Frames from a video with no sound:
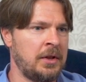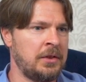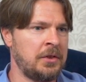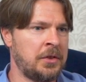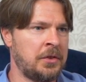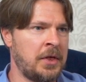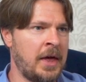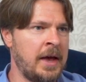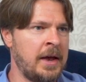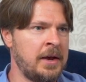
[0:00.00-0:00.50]

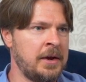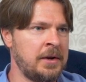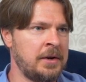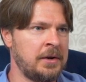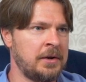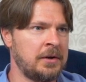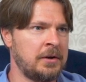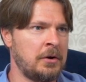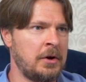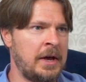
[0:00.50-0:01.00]
they
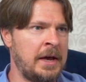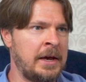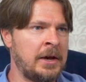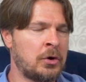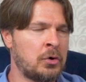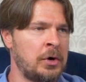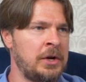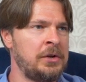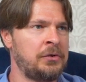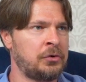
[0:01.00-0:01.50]

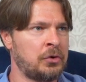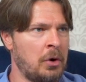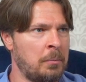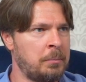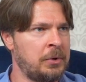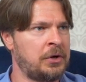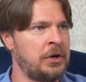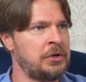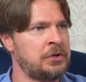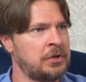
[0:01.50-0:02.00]
increased
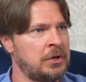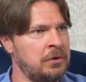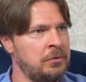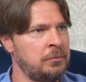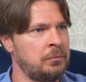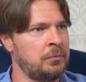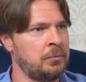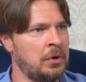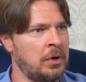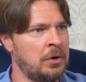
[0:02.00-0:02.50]

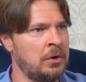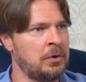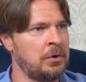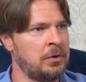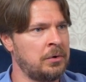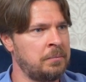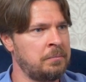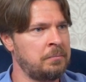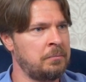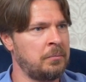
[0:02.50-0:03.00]
competition
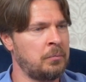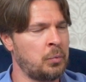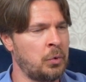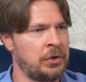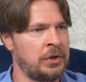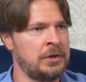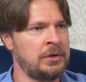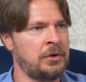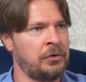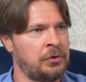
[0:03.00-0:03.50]

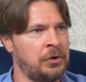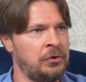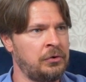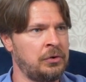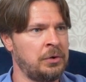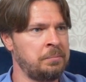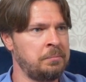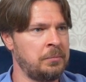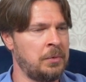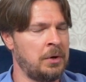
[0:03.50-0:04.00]
within the
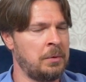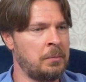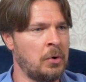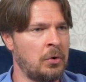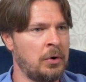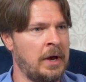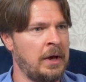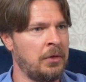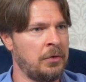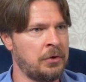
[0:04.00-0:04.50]
system
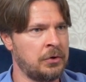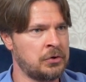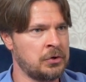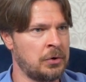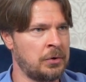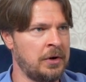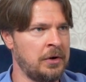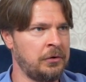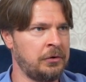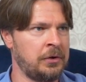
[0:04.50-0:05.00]
among health
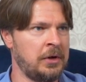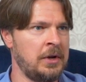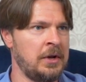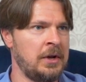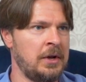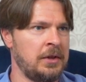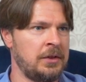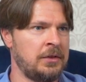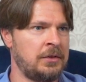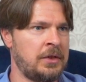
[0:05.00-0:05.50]
insurers
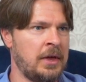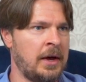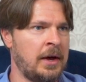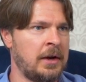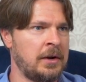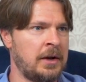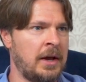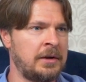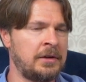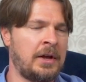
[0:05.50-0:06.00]

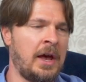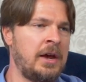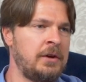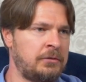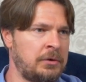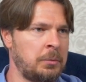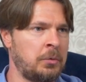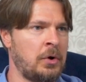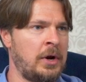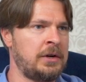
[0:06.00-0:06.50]
and gave
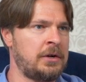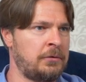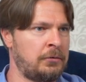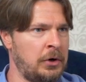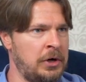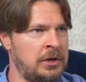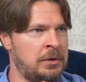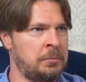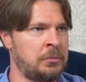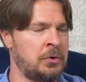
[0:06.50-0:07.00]
them greater
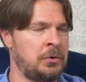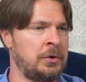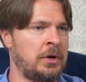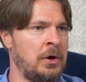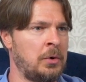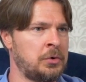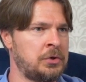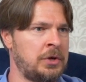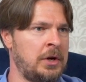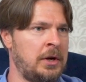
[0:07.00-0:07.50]
freedom to
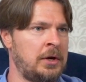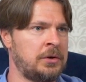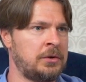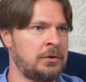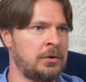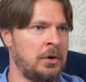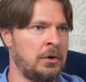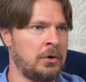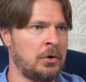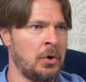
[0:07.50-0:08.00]
negotiate
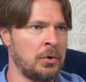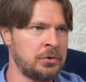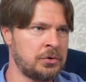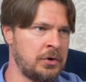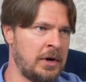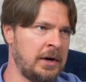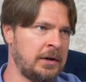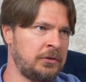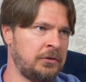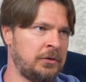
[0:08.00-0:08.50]

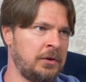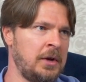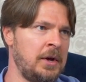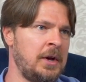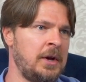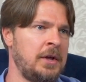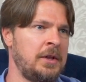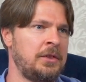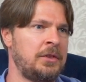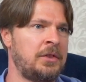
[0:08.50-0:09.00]
contracts.
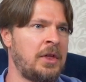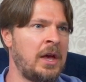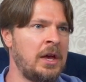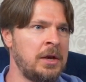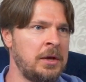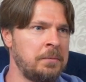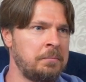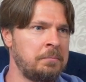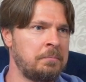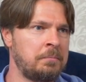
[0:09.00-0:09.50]

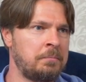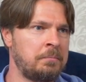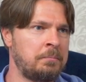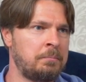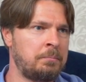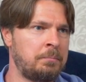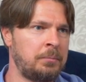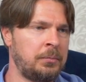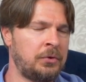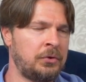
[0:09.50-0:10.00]
They
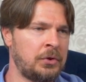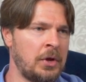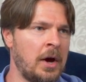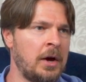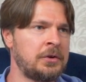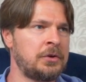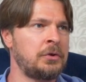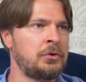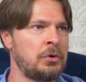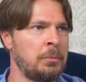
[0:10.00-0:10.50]

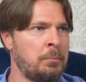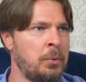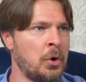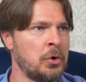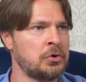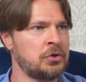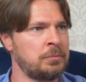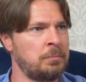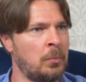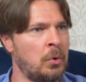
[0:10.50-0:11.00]
started to
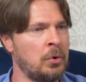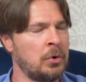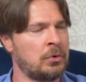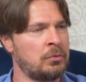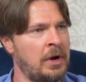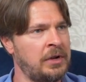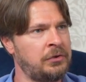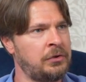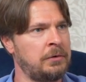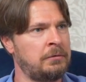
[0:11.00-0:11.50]
push more
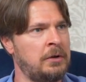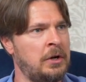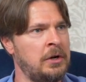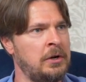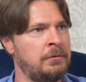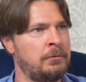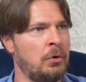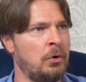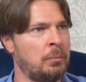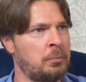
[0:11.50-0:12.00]
aggressively
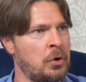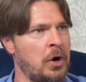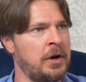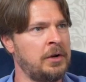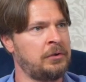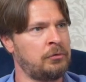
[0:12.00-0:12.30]
for price